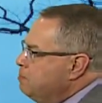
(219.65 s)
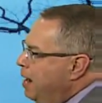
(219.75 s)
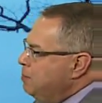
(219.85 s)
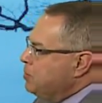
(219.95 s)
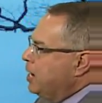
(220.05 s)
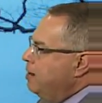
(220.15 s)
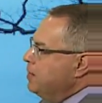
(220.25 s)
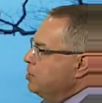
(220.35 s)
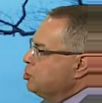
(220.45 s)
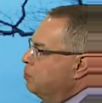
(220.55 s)
Mammoth Cave
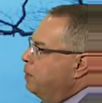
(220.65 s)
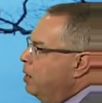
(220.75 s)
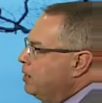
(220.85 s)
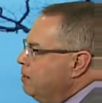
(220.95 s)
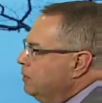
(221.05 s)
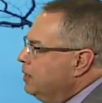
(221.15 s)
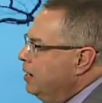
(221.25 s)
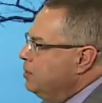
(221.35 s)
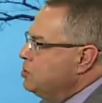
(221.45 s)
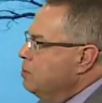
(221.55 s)
National Park even
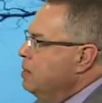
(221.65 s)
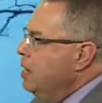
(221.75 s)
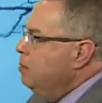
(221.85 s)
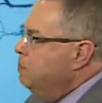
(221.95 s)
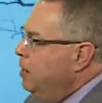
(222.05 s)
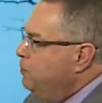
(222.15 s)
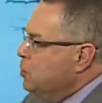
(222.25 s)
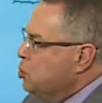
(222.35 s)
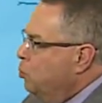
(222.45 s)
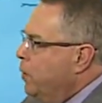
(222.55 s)
getting some
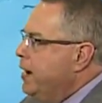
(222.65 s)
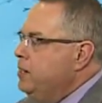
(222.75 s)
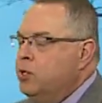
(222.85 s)
beneficial rain.